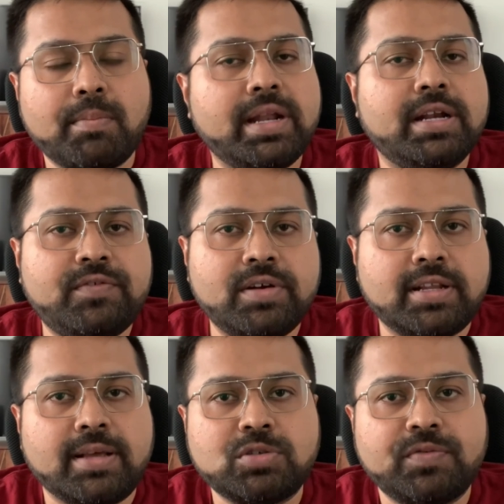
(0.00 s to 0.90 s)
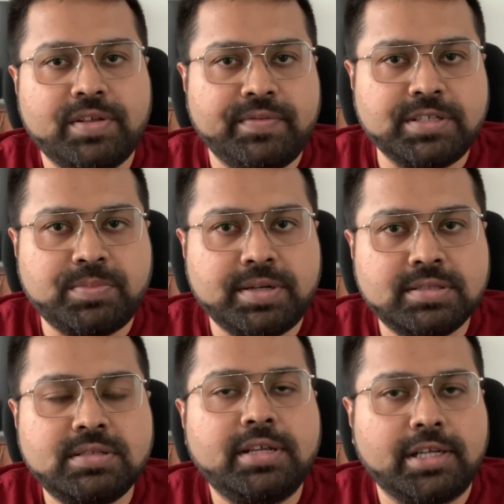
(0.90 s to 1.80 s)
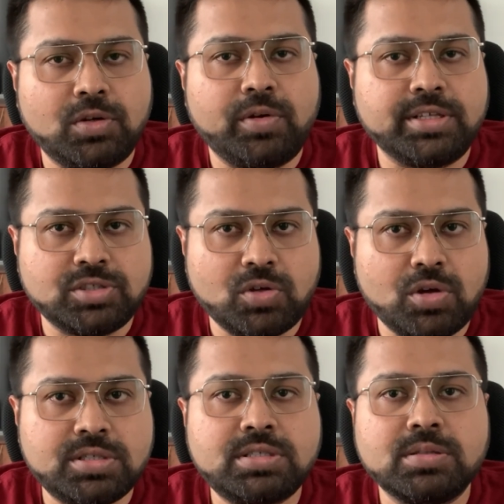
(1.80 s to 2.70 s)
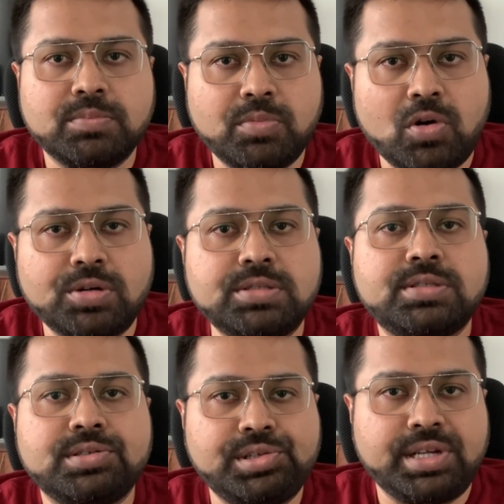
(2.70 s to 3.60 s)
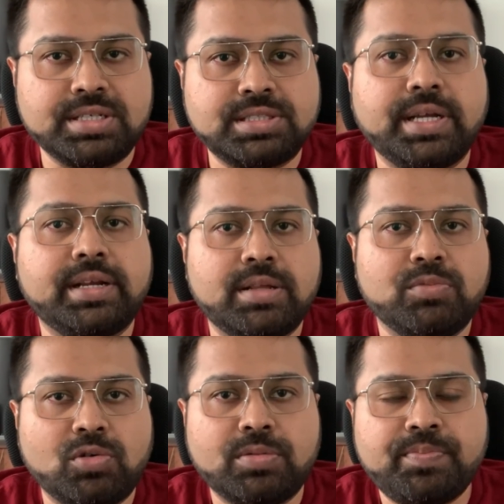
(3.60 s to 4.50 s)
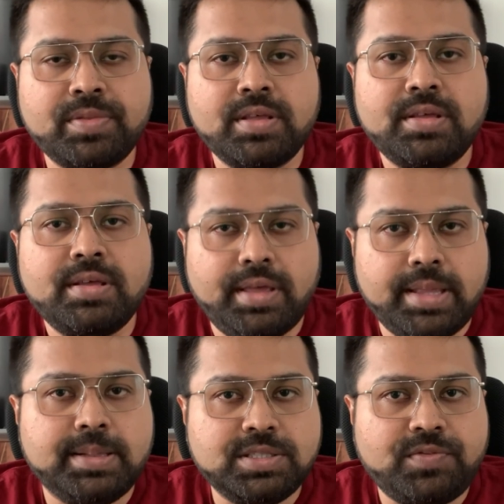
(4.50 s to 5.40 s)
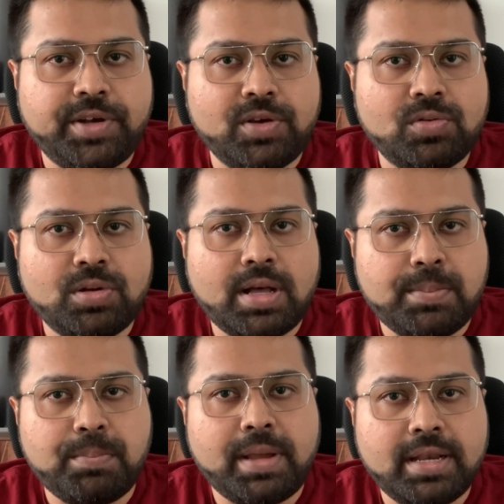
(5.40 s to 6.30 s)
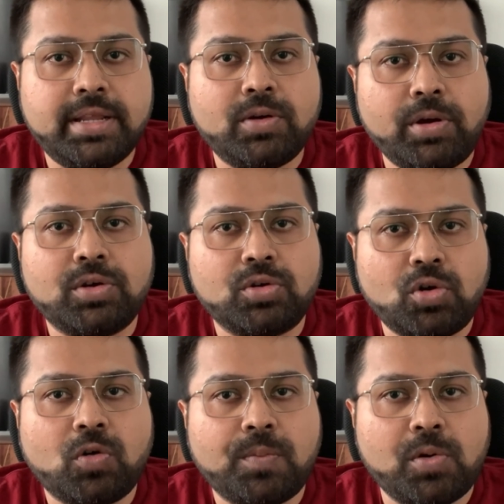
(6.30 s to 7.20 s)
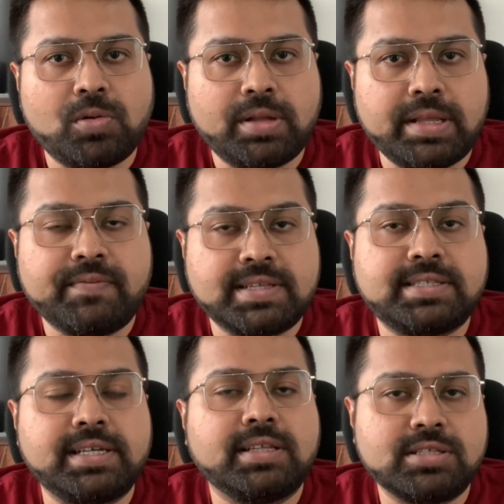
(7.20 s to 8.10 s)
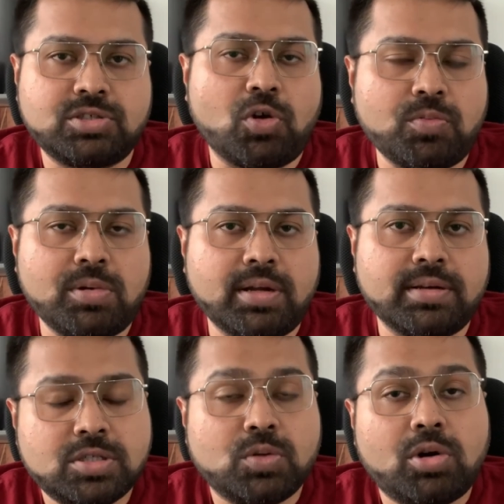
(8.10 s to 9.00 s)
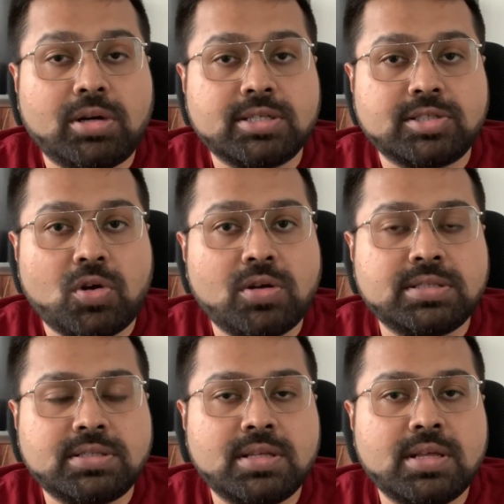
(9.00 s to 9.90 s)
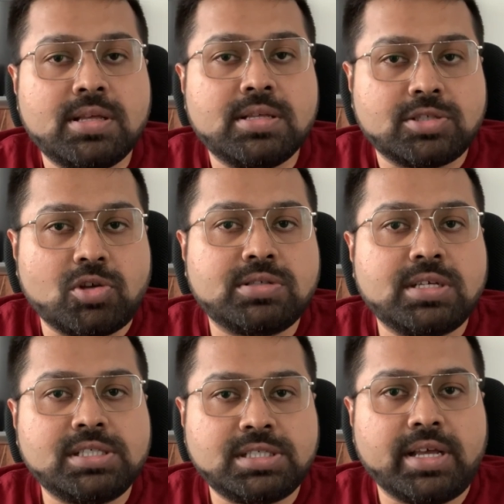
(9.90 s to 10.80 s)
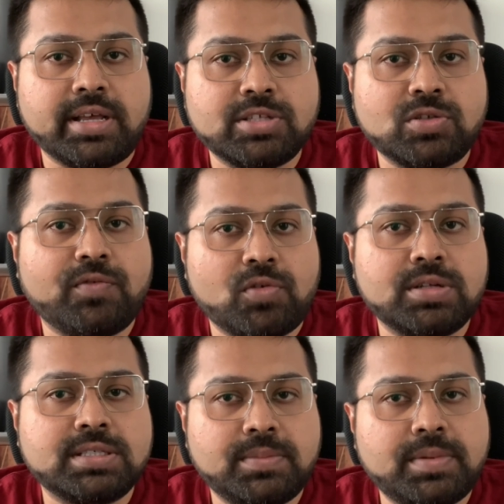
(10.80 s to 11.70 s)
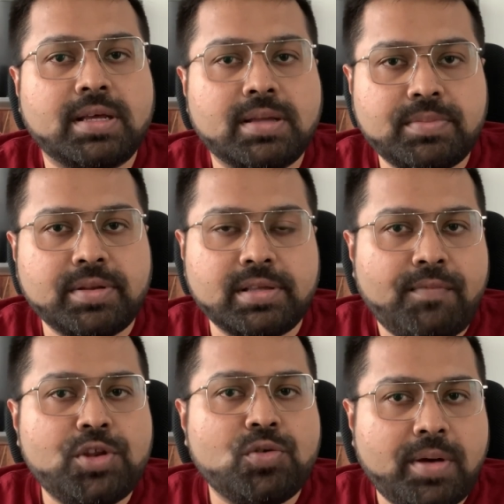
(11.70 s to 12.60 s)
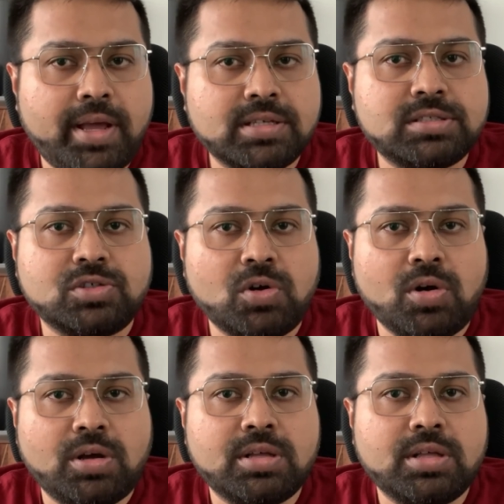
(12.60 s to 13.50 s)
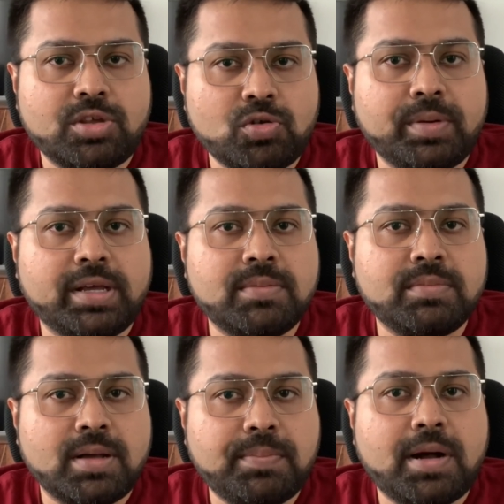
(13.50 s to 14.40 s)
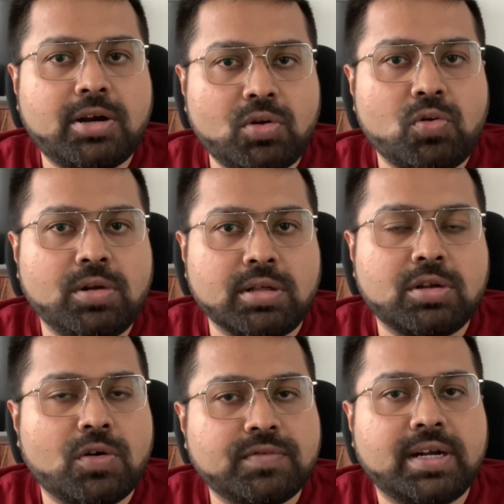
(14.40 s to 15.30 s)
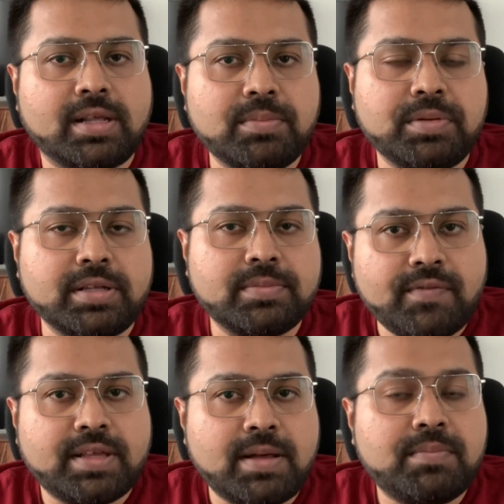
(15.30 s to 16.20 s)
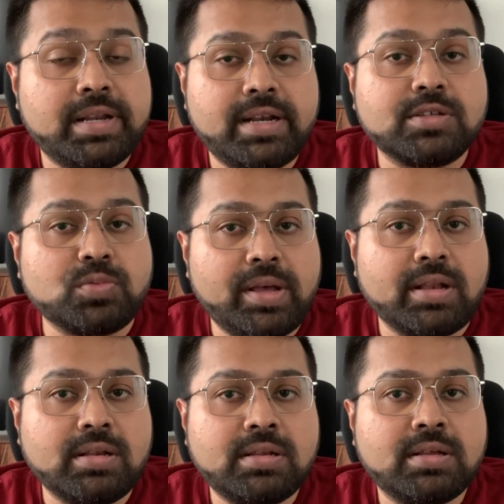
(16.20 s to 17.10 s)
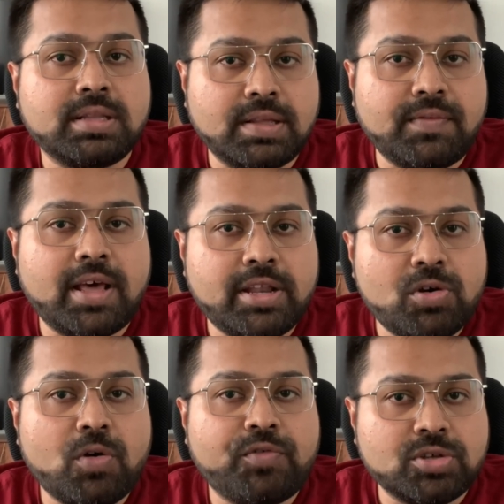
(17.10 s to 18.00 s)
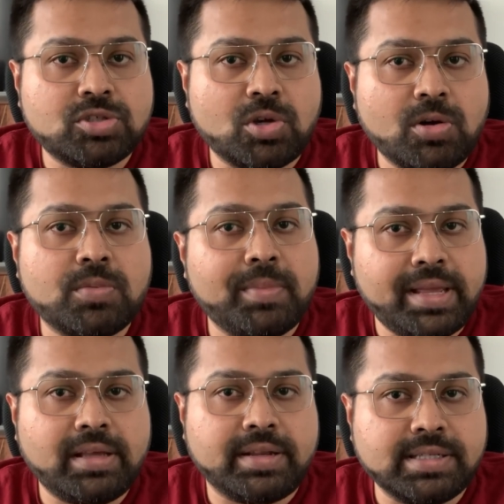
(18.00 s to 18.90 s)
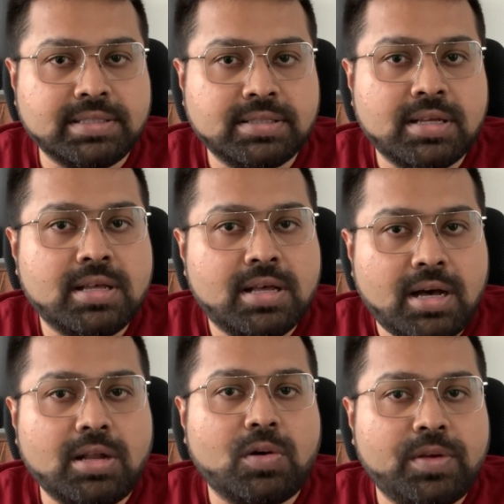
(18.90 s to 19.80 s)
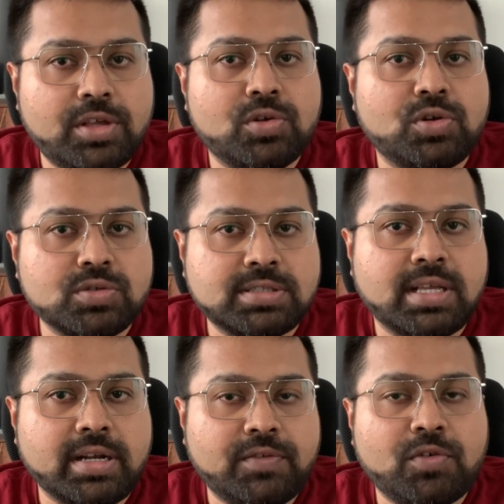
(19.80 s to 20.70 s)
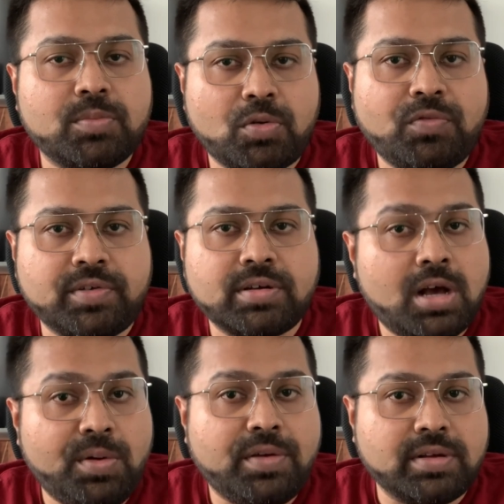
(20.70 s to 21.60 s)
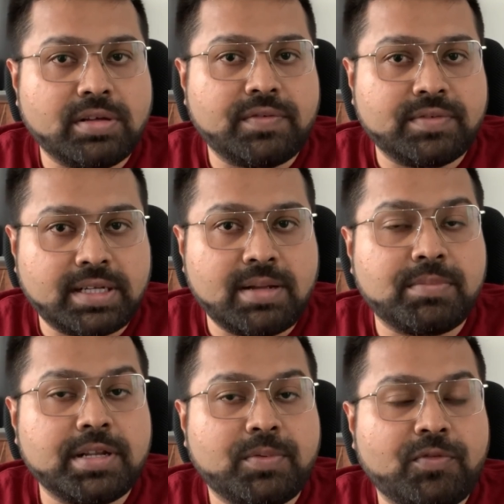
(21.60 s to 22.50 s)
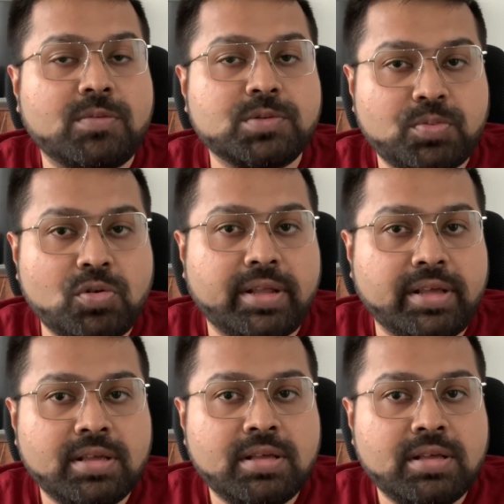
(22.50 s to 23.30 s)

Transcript: many different types of investments, including stocks, bonds, real estate, and more. In this video, I'm mainly going to talk about investing in the stock market. So what are stocks? Stocks are shares of ownership in a company. When you buy a stock, you become a part owner of that company. If the company does well, the value of your stock may increase, allowing you to sell it for a profit. However, if the company performs poorly,